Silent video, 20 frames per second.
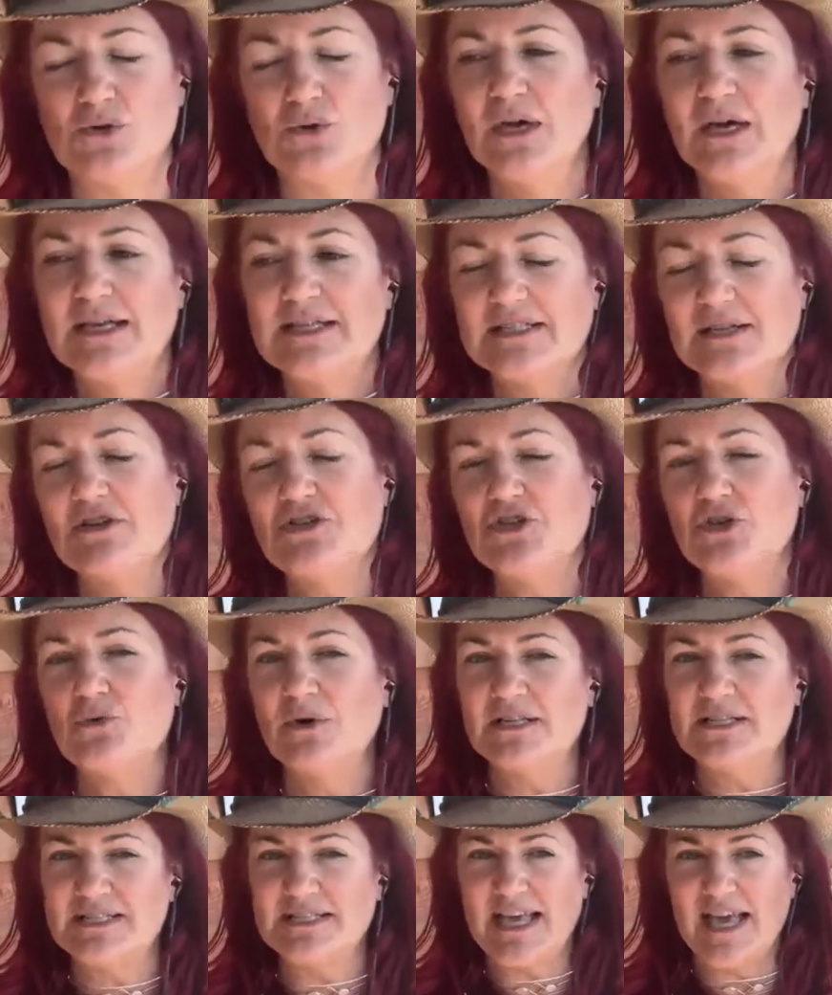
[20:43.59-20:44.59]
So I do
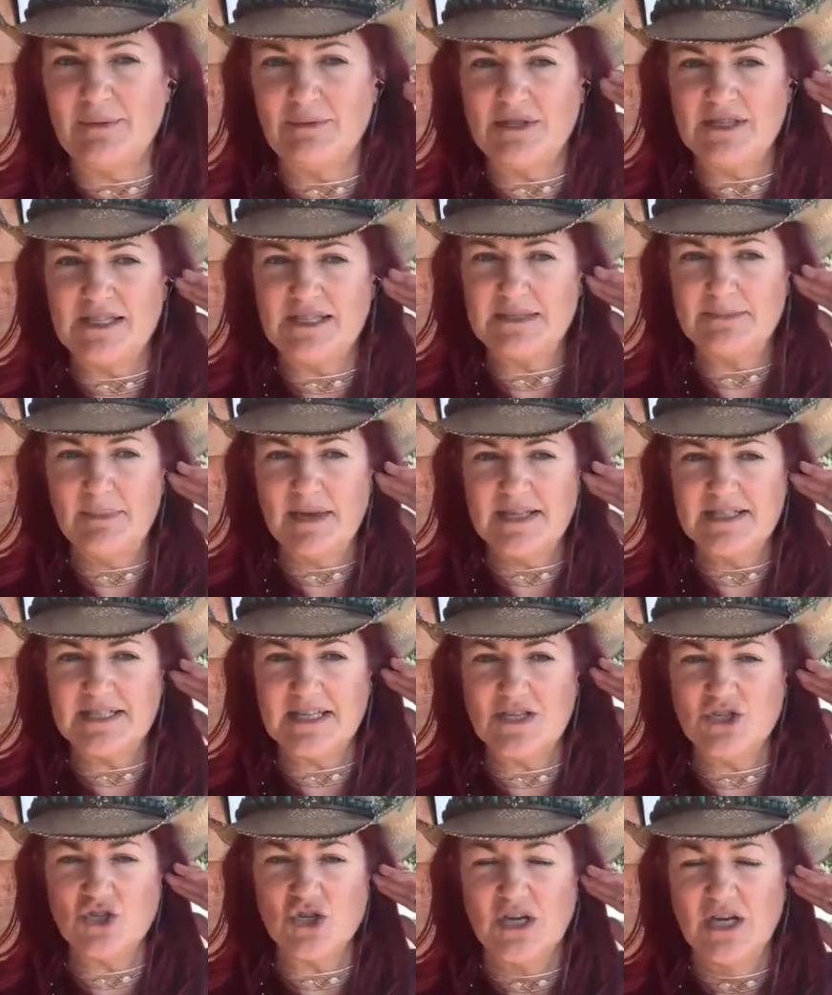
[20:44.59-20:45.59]
want to say with this
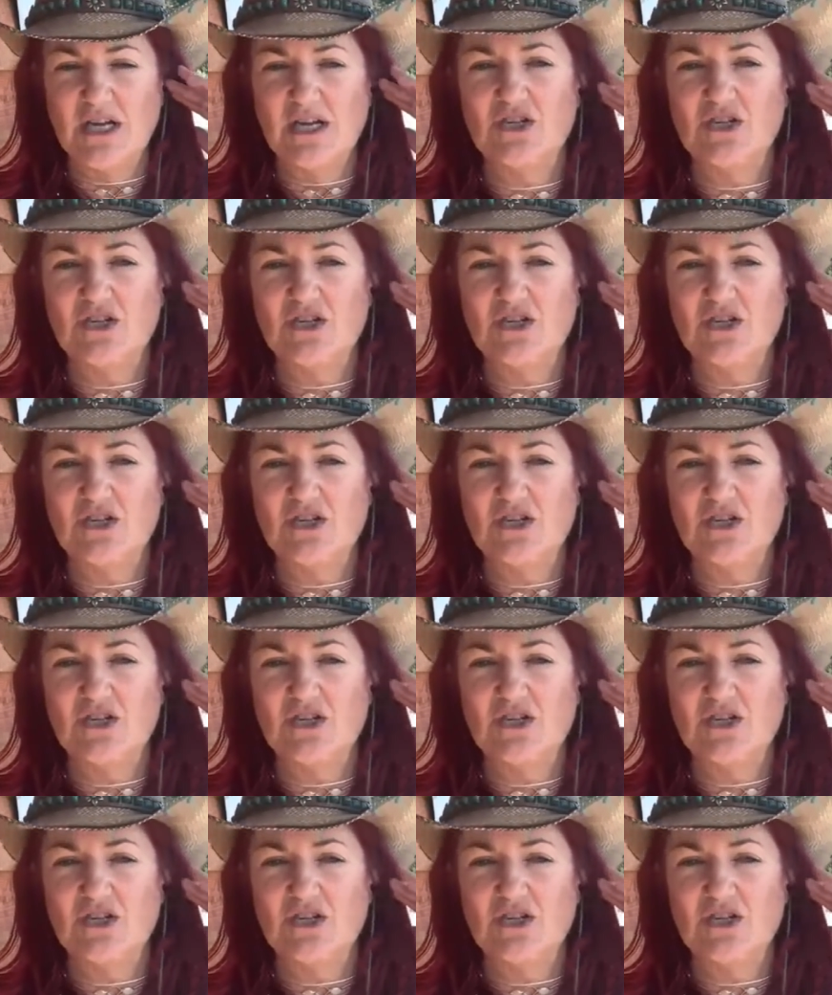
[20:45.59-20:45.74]
message,